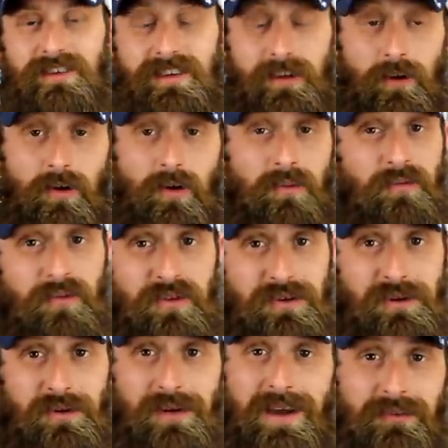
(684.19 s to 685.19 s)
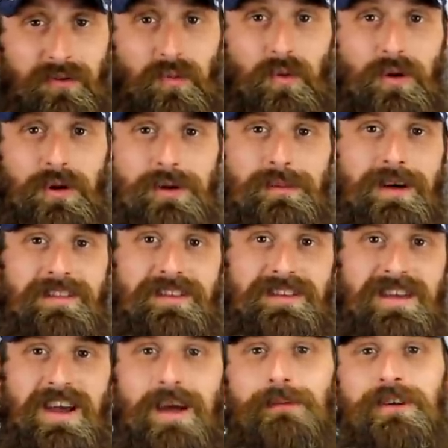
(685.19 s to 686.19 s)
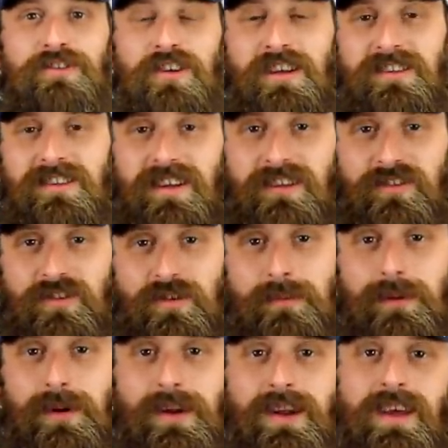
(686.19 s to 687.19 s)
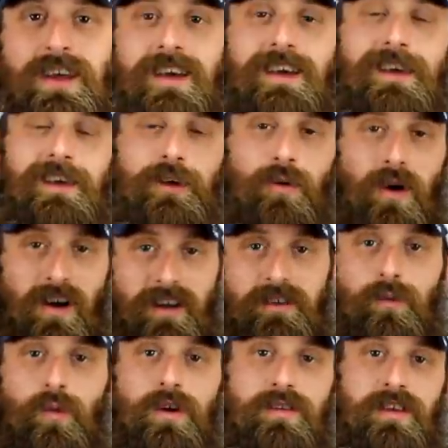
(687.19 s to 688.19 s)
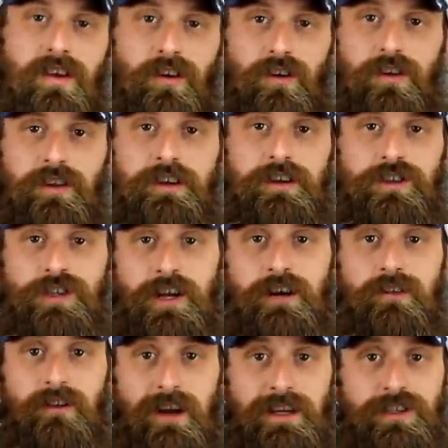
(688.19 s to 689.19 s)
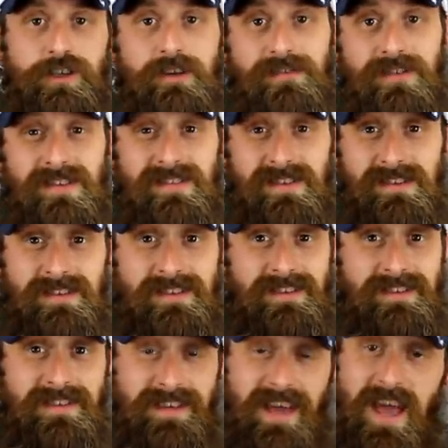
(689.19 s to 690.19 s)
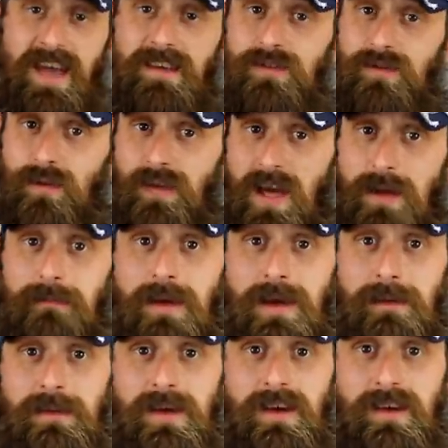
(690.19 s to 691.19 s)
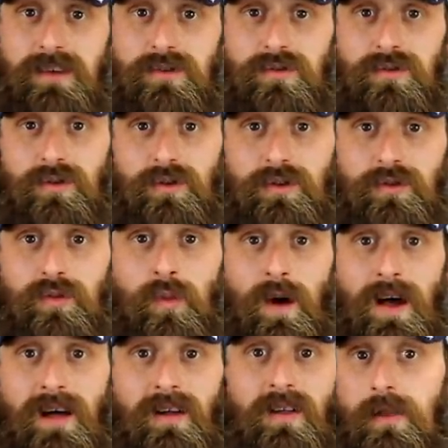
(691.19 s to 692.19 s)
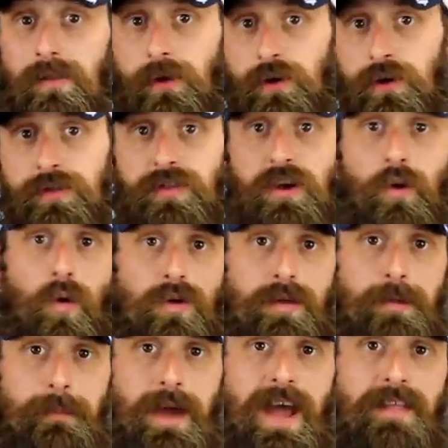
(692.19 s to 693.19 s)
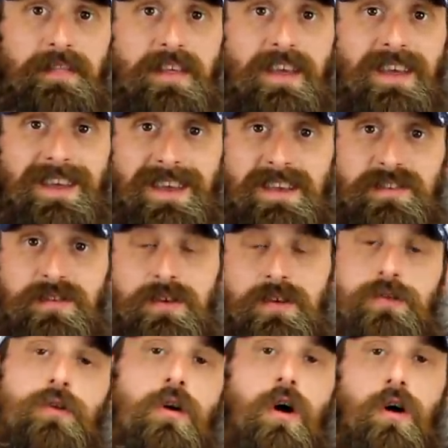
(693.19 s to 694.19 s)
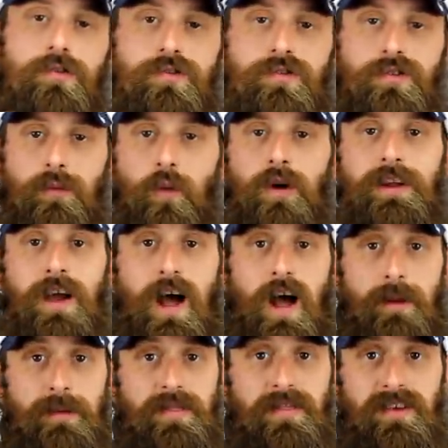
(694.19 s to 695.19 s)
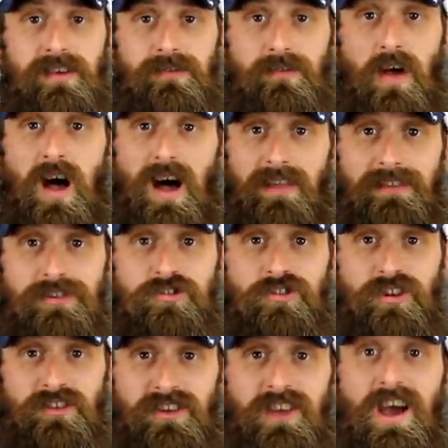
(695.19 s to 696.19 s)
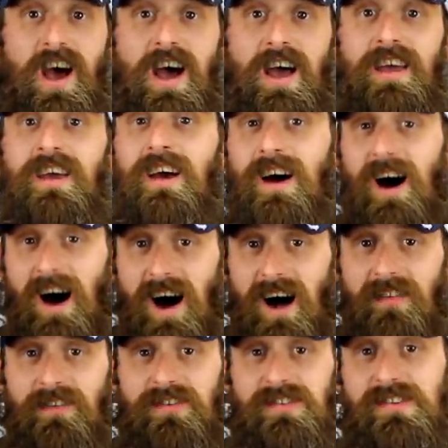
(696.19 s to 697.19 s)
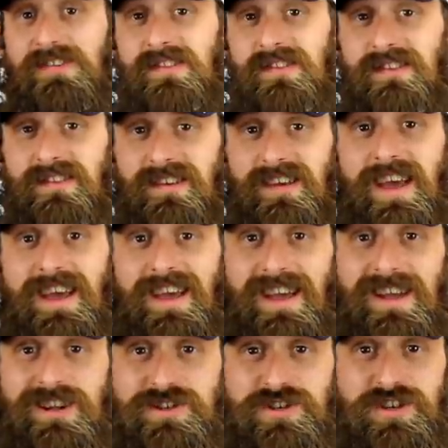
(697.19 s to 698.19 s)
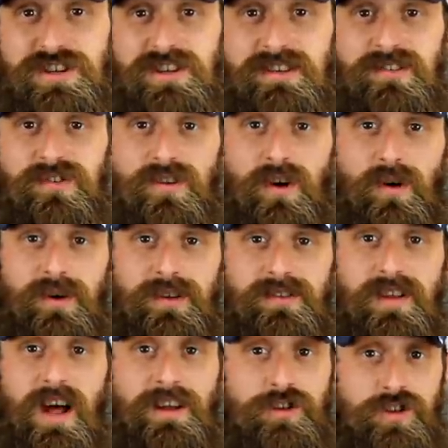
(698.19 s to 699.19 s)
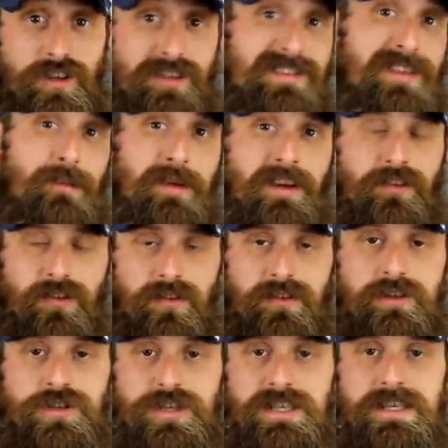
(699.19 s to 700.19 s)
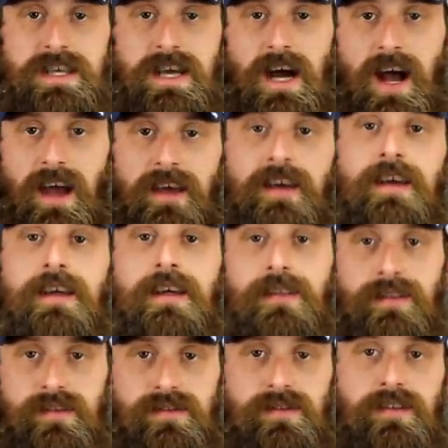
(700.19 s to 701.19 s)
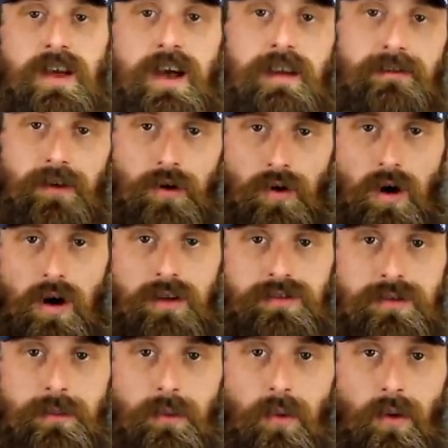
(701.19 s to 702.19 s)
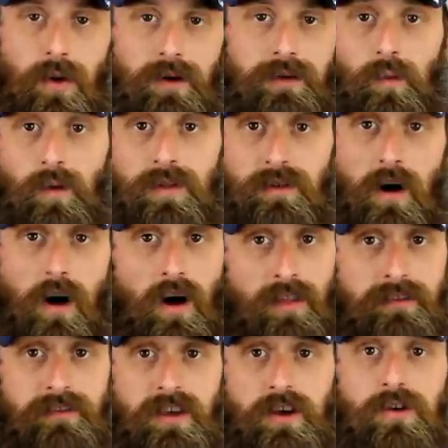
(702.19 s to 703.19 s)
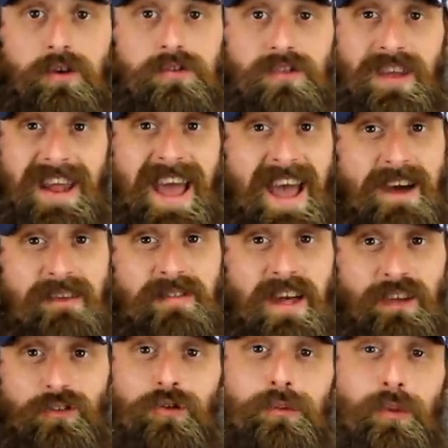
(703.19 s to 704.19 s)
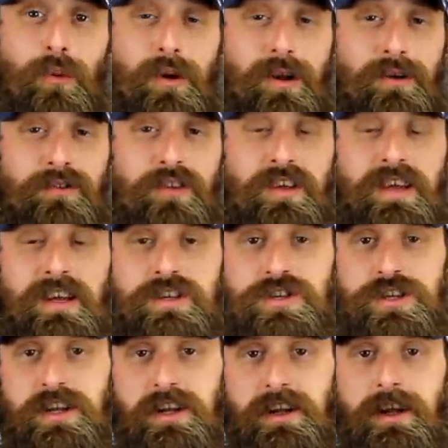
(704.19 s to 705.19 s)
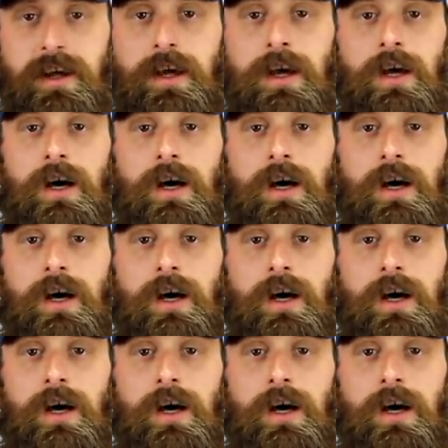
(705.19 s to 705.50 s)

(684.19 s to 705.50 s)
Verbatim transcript: You know, hopefully you don't have to worry about the timing chain tensioner, but you are in one of the earlier generation of the CCTA, so that may be a concern as well. The good thing or the bad thing is these are all somewhat common things on the GTI, on the CCTA engine, so it's not just limited to the GTI. This is kind of across the board with all the vehicles that have that 2.0T engine in it.